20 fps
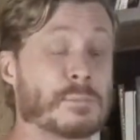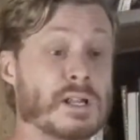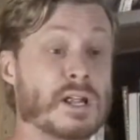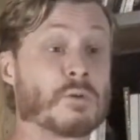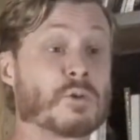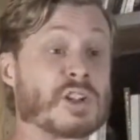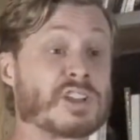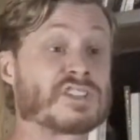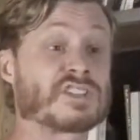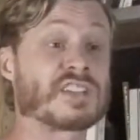but I
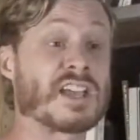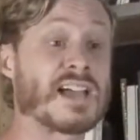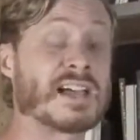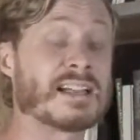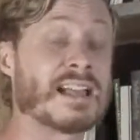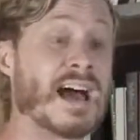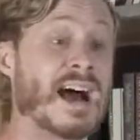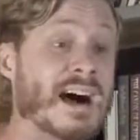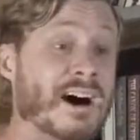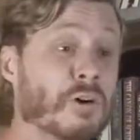want to say
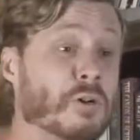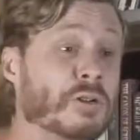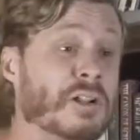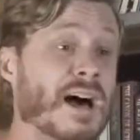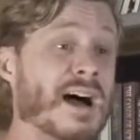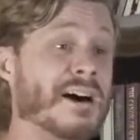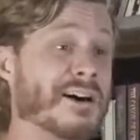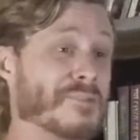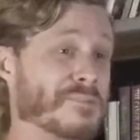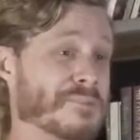it out
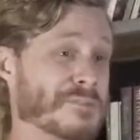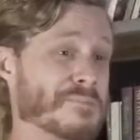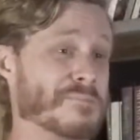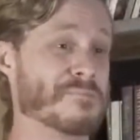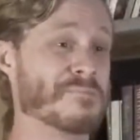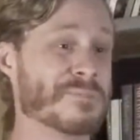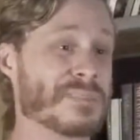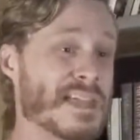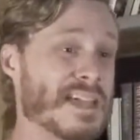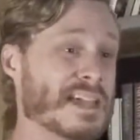loud
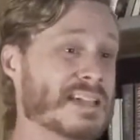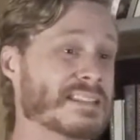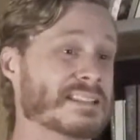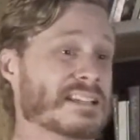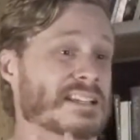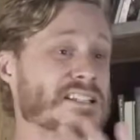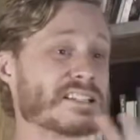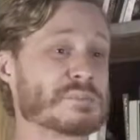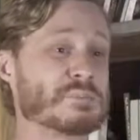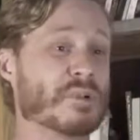in
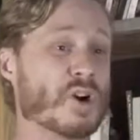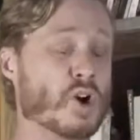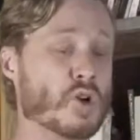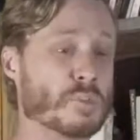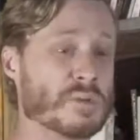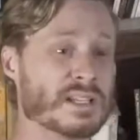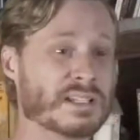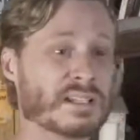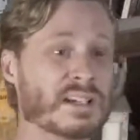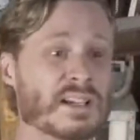this
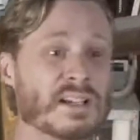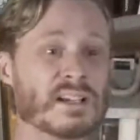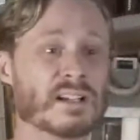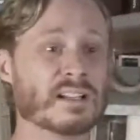moment,